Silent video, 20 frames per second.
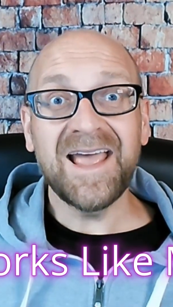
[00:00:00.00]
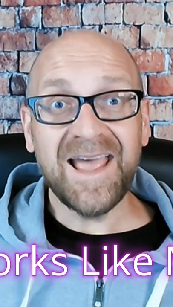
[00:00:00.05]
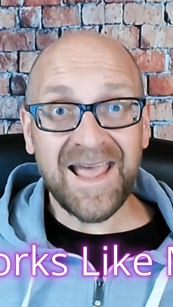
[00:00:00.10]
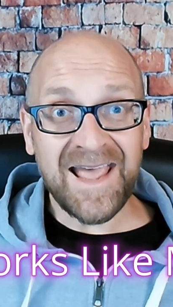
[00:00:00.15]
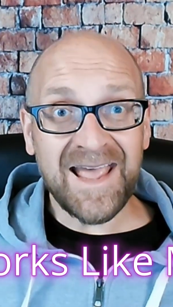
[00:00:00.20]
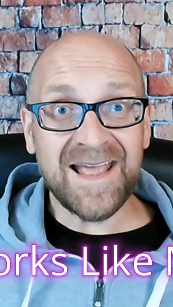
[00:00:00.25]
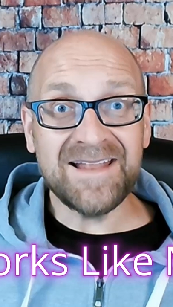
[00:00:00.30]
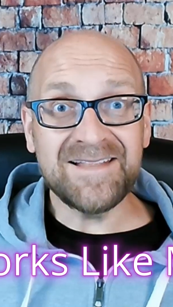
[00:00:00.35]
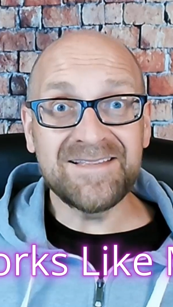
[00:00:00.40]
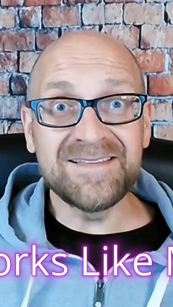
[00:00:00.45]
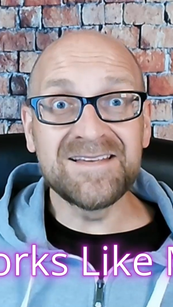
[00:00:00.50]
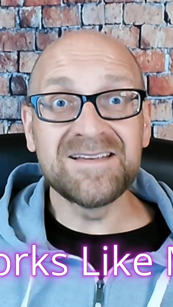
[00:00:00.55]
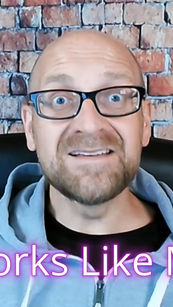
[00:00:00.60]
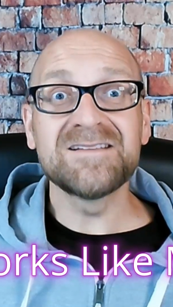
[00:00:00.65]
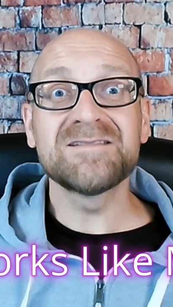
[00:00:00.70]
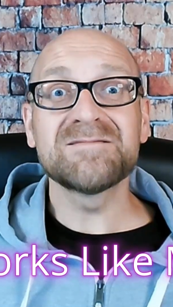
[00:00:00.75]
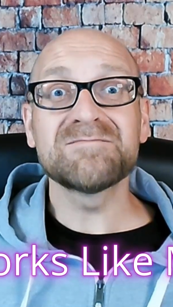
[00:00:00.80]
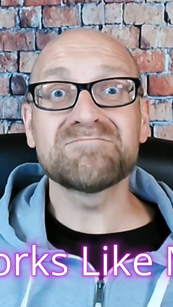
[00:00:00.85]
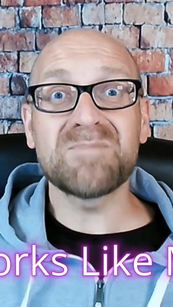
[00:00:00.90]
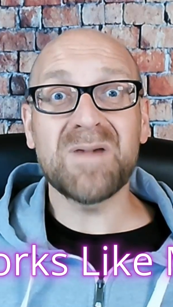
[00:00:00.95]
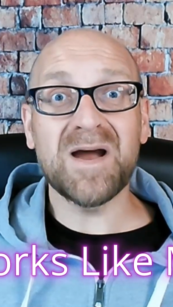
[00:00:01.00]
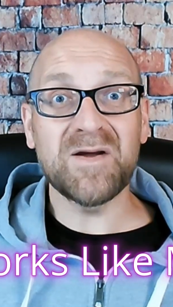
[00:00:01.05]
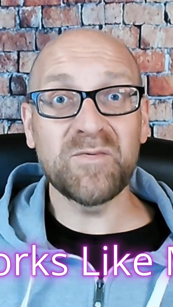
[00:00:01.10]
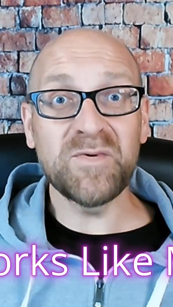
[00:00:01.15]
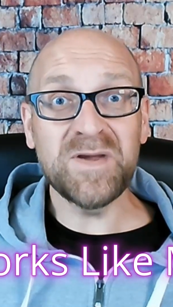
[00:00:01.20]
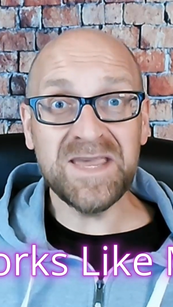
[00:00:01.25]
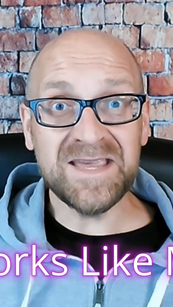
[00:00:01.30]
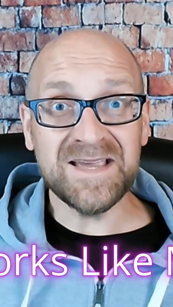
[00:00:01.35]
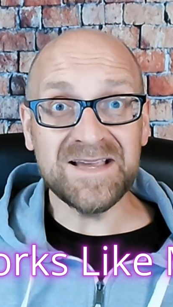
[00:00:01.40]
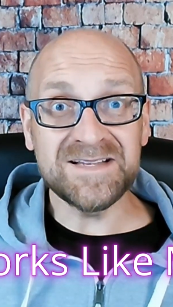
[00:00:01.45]
and my
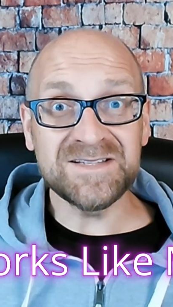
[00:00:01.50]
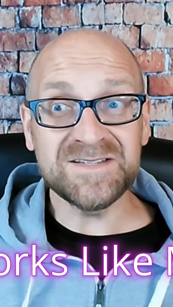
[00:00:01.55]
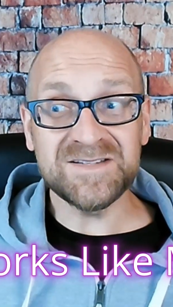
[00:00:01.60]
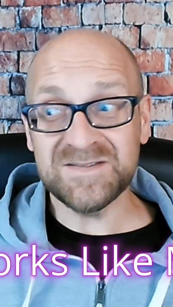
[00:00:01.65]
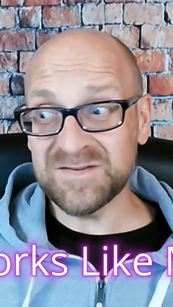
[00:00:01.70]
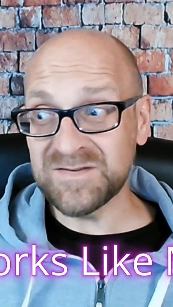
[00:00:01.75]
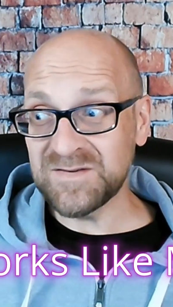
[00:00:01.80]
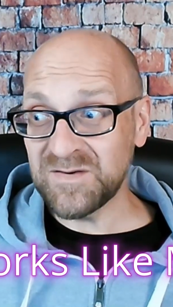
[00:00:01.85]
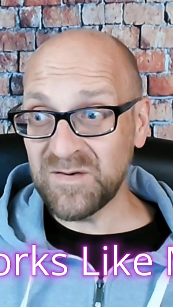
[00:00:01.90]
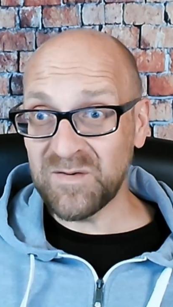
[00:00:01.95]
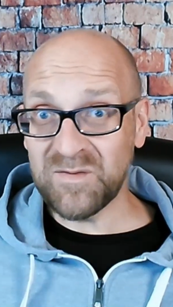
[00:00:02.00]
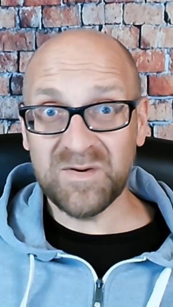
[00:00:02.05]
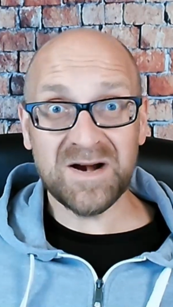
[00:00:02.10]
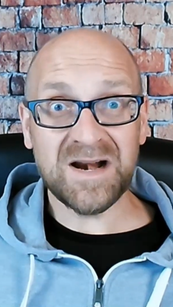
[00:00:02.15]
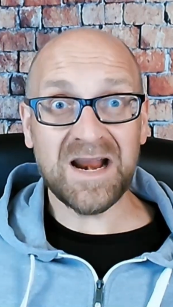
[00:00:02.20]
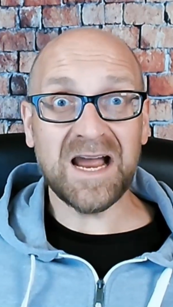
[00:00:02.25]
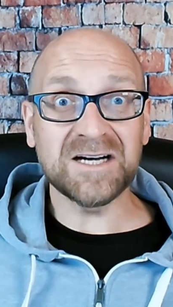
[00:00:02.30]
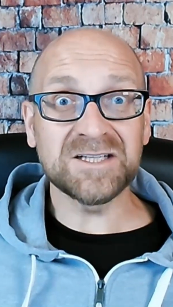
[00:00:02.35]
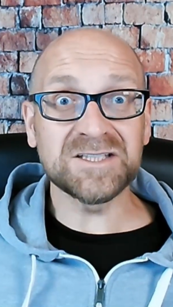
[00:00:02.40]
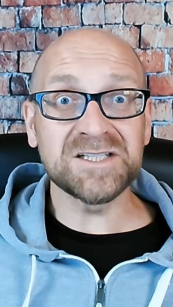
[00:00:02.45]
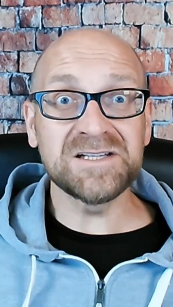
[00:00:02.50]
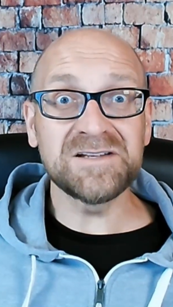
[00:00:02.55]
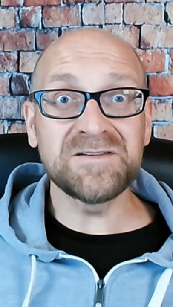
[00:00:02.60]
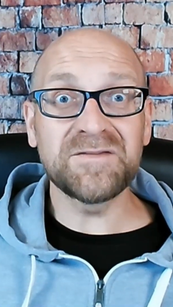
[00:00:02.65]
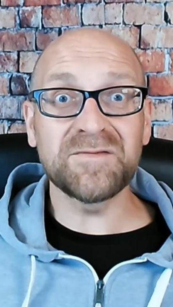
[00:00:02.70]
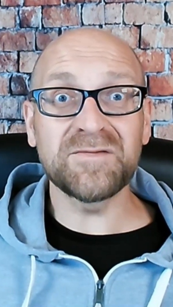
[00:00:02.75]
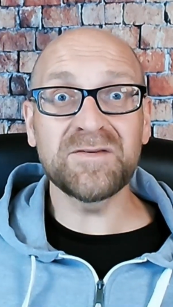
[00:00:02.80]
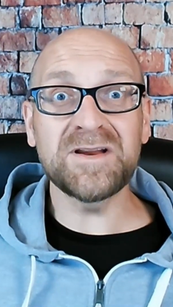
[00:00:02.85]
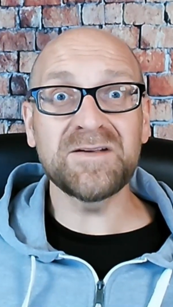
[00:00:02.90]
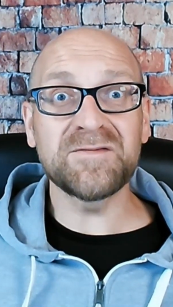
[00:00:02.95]
weekends were actually
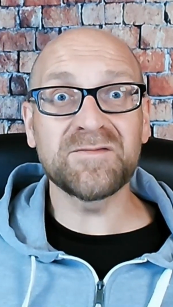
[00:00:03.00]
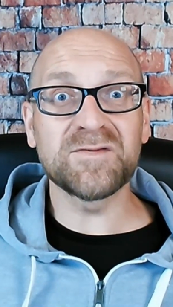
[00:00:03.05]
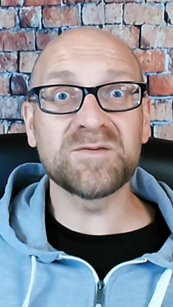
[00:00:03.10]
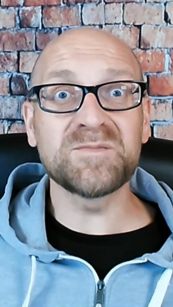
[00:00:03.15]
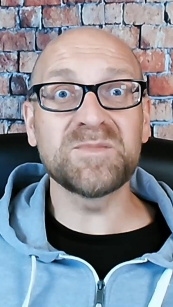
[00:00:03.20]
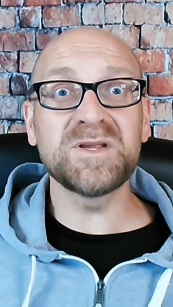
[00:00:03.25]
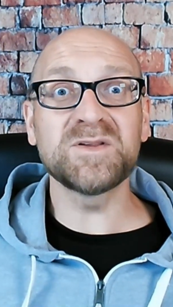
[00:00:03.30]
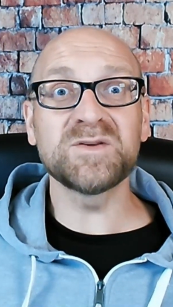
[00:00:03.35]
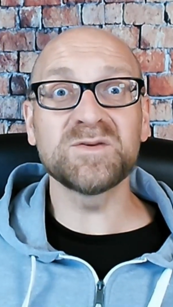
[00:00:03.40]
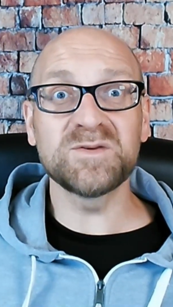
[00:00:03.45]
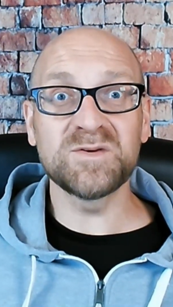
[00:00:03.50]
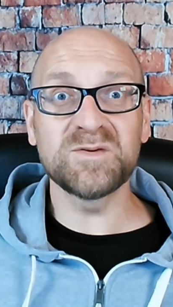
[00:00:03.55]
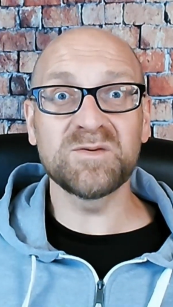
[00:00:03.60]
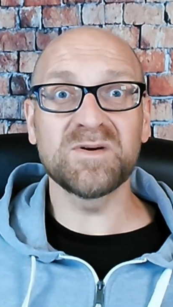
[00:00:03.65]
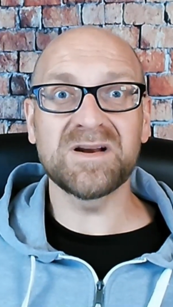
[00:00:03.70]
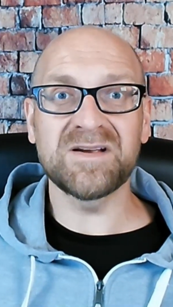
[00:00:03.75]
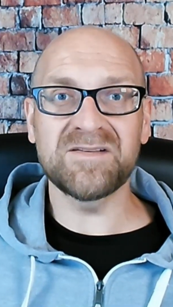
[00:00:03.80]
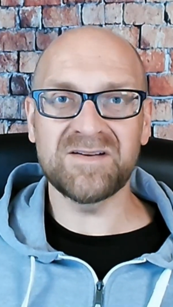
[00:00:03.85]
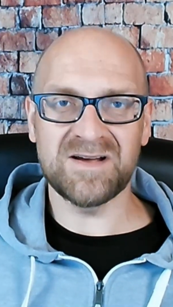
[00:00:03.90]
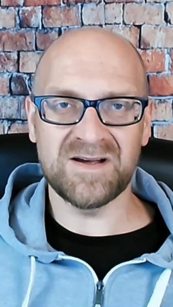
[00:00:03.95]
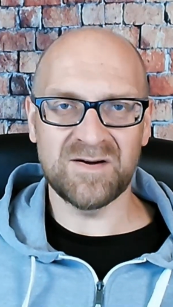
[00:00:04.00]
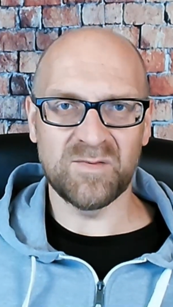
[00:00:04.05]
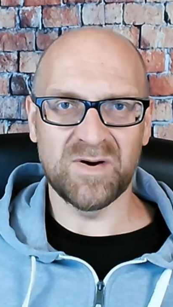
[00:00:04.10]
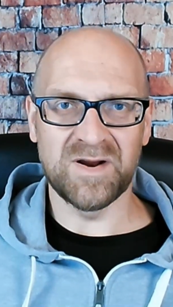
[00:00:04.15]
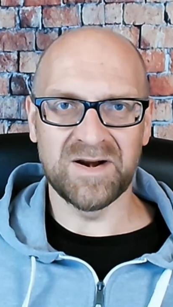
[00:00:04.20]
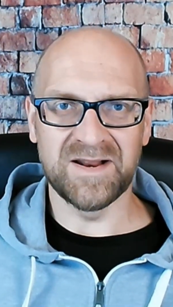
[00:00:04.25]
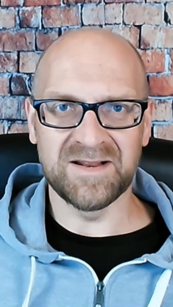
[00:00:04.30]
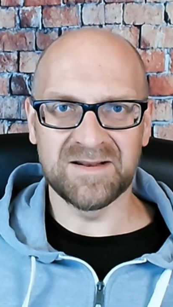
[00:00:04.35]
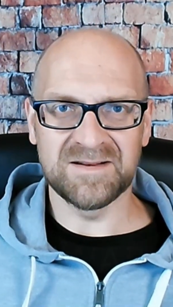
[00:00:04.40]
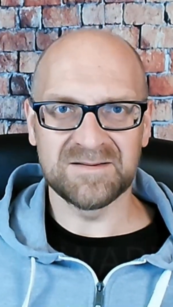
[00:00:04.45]
free for me to do whatever I
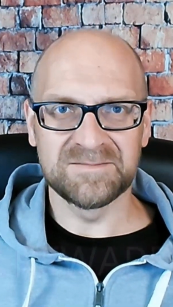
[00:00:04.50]
wanted.